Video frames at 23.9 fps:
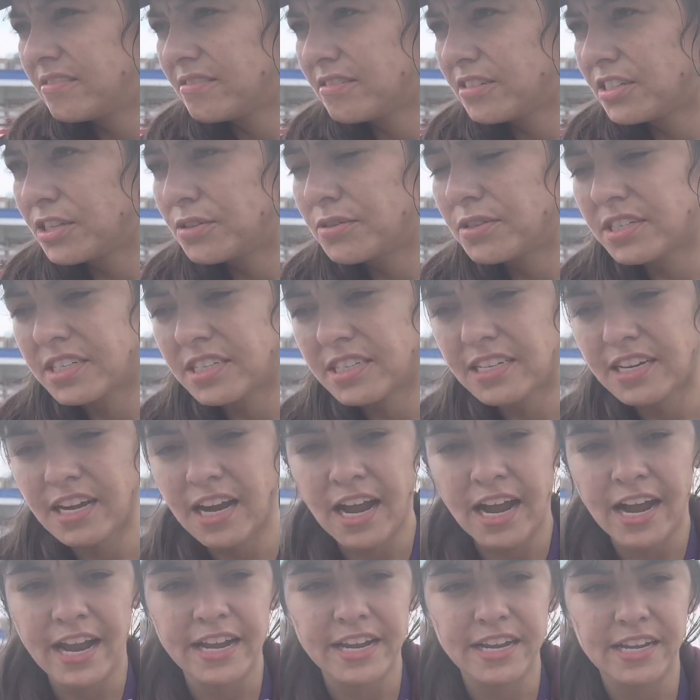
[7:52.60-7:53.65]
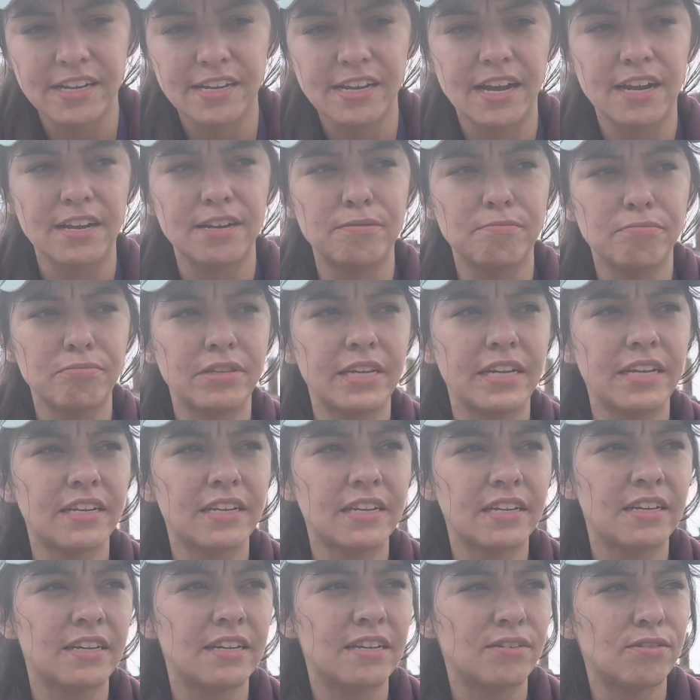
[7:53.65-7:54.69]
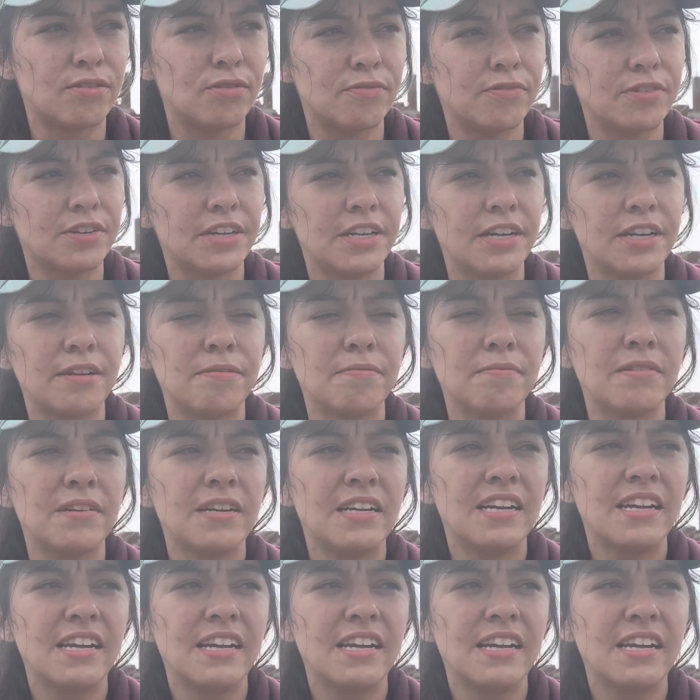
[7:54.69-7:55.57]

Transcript: there was a guy, he had a blanket over him.